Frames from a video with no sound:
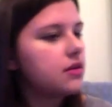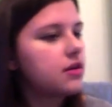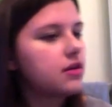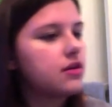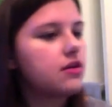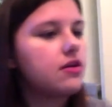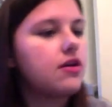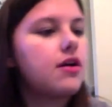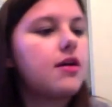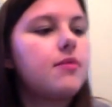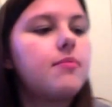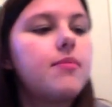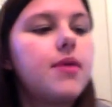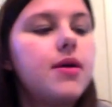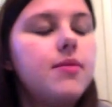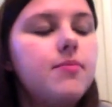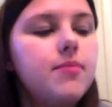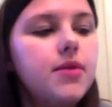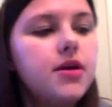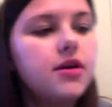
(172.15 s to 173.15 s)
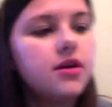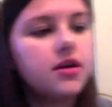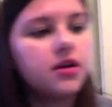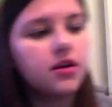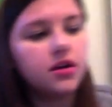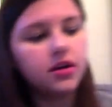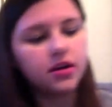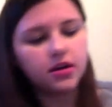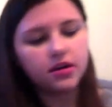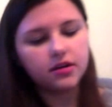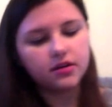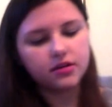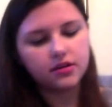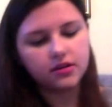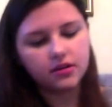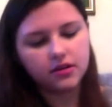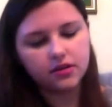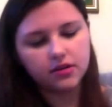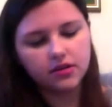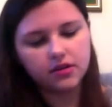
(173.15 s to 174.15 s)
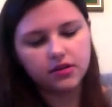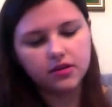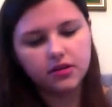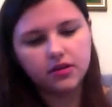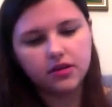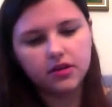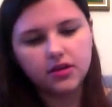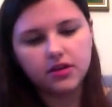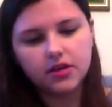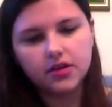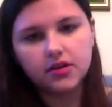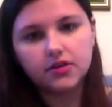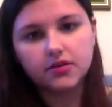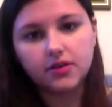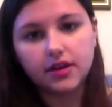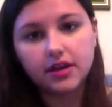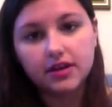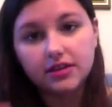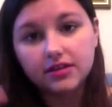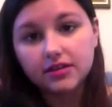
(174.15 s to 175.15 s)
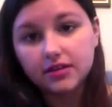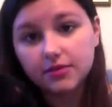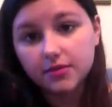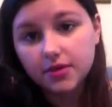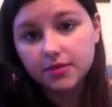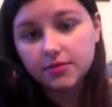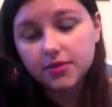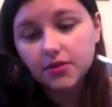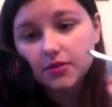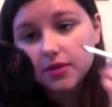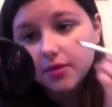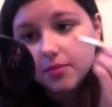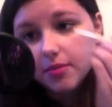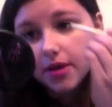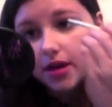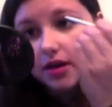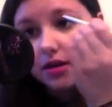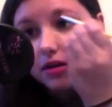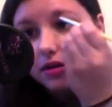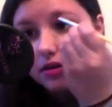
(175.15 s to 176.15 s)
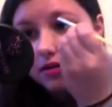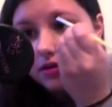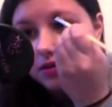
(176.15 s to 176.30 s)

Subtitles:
going to grab my mirror here so I can see what I'm doing better.